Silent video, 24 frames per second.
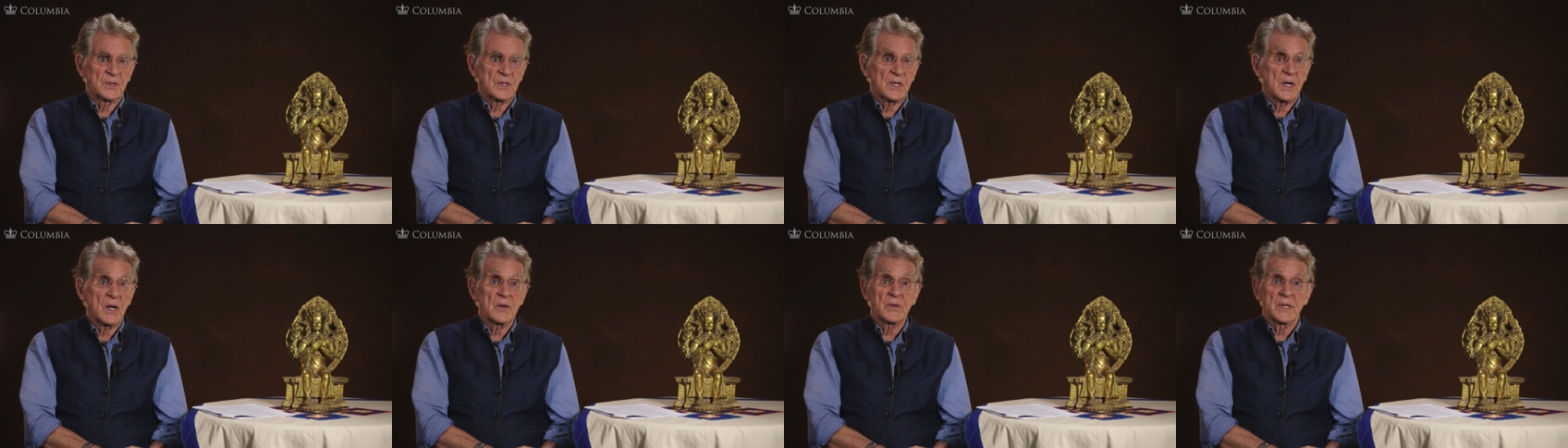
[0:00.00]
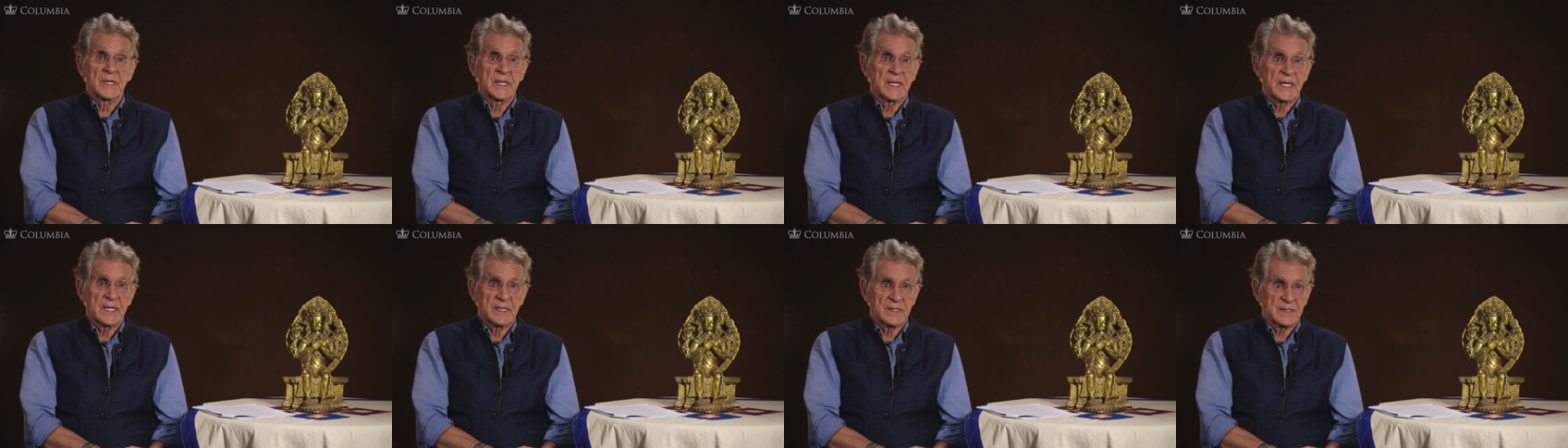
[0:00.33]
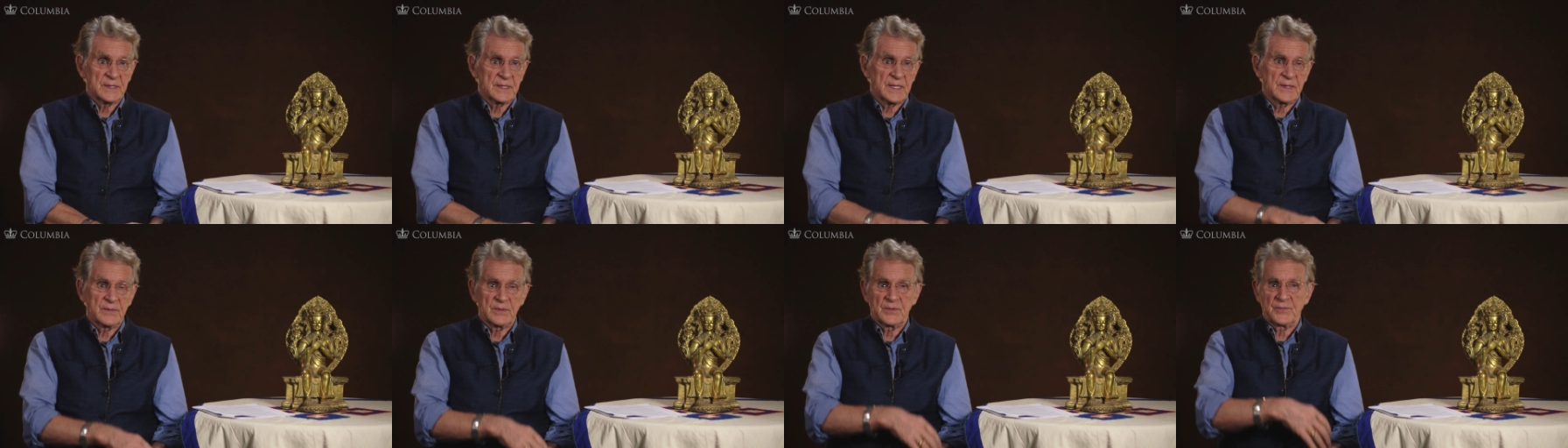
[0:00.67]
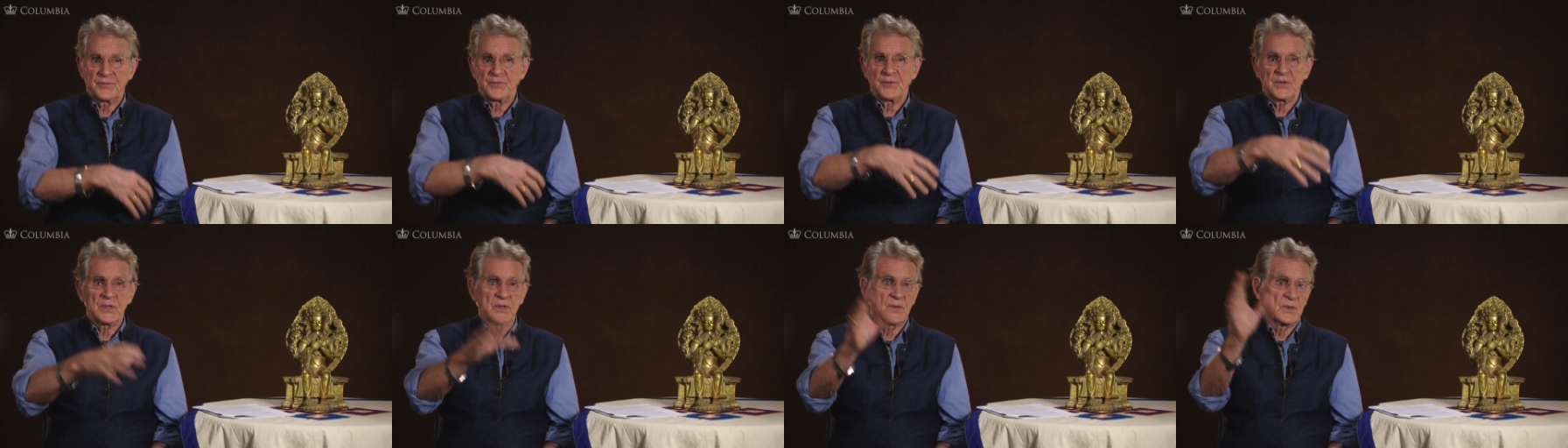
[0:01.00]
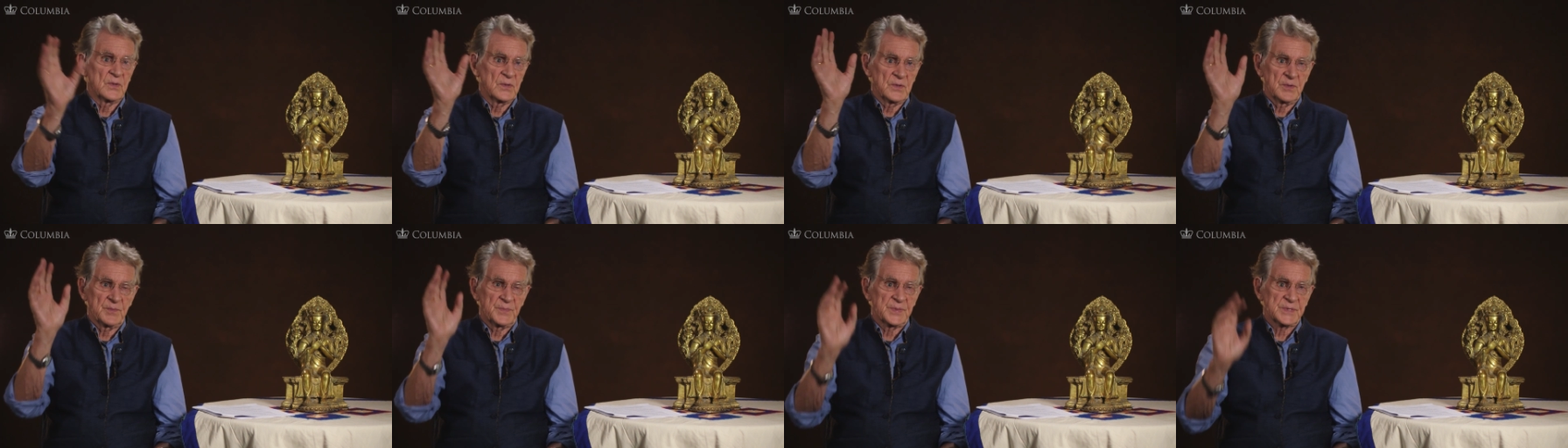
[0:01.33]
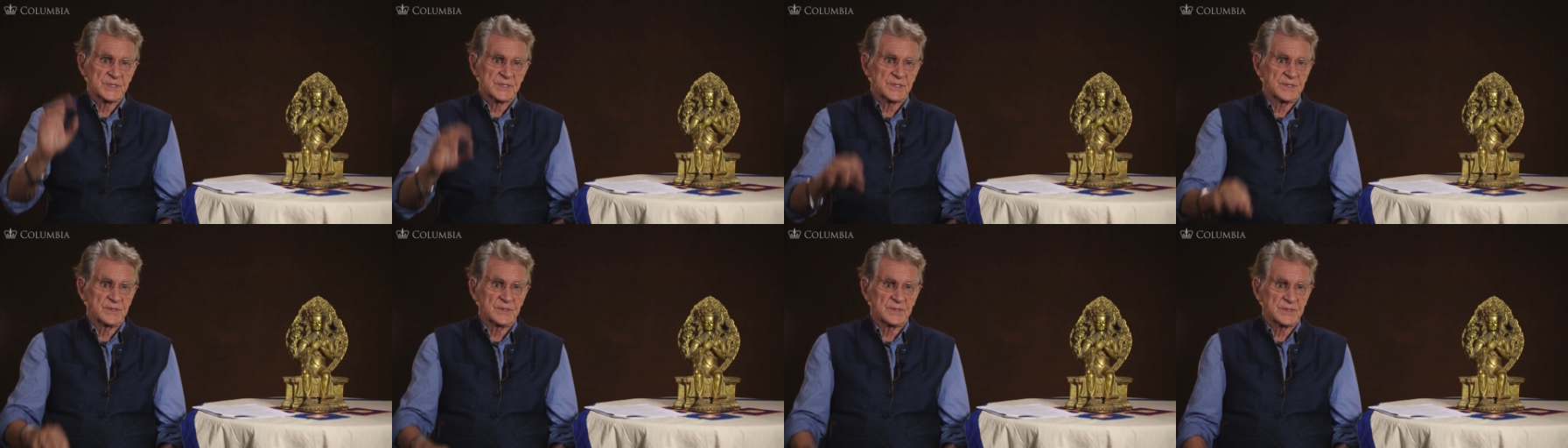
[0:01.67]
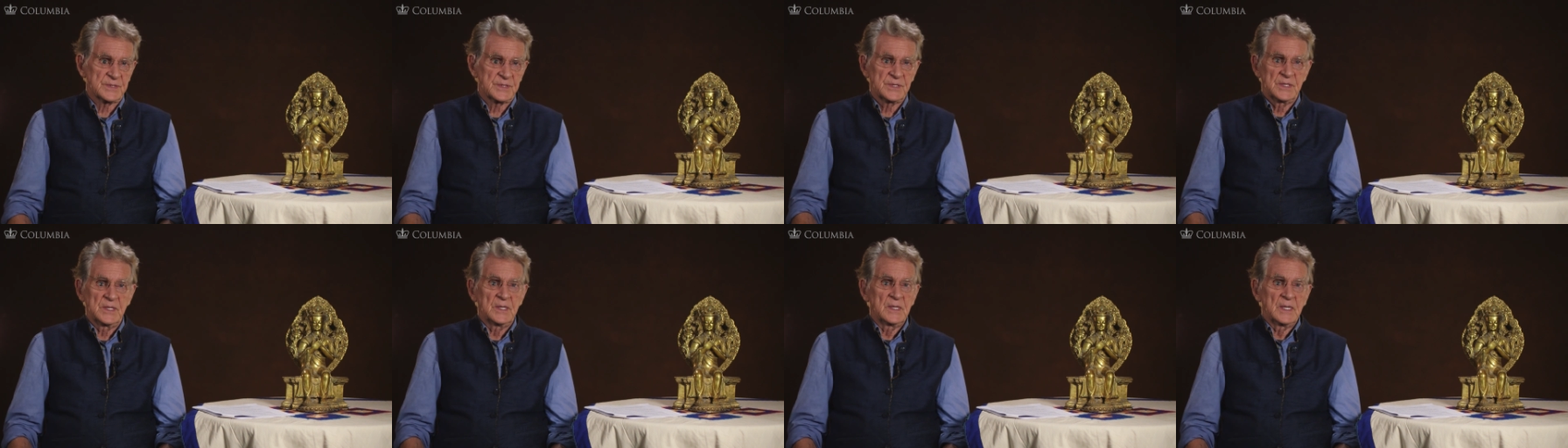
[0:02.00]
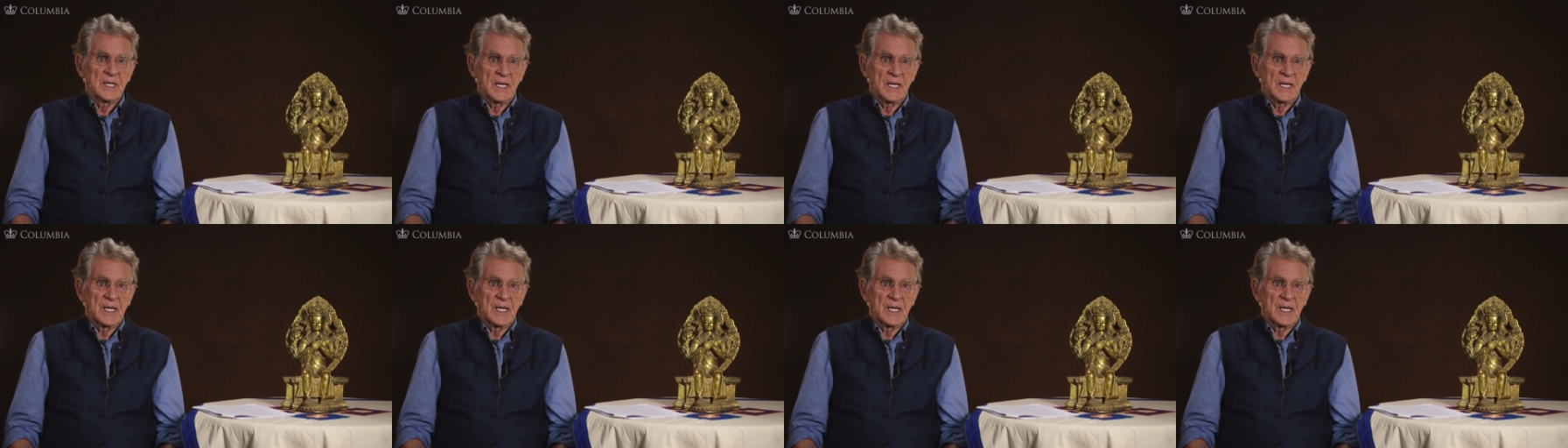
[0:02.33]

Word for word: coronated, they would free all the prisoners